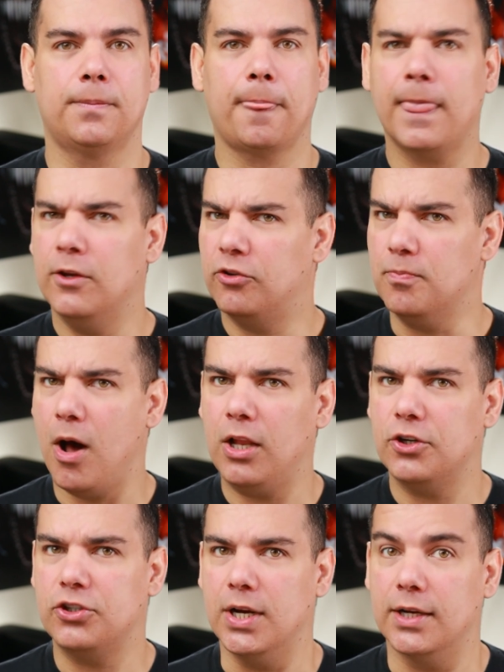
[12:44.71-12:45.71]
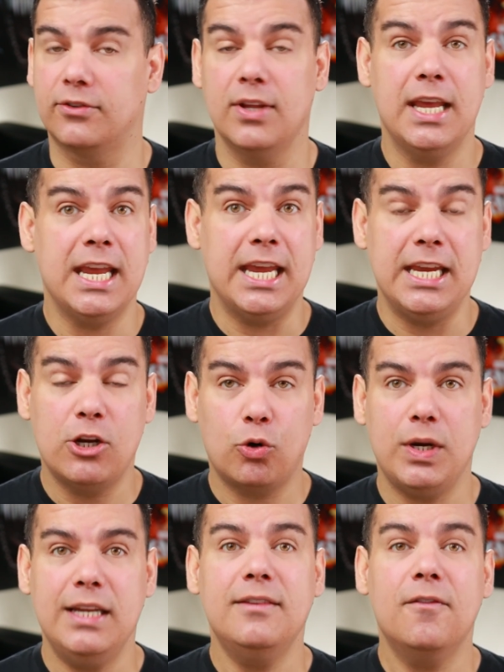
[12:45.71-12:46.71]
Smaller chunks
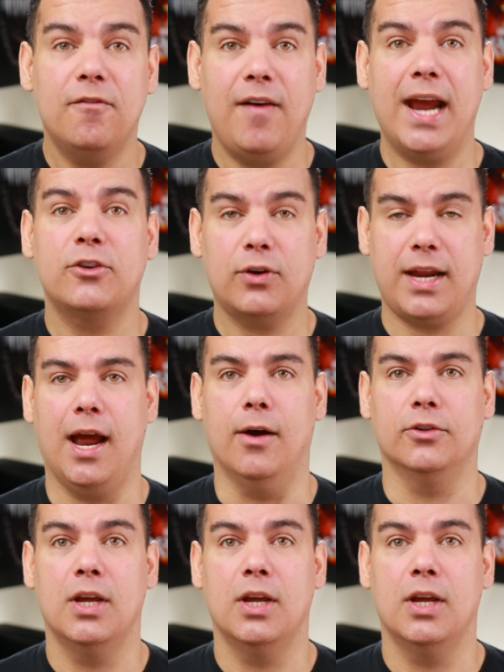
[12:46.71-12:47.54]
increase vector count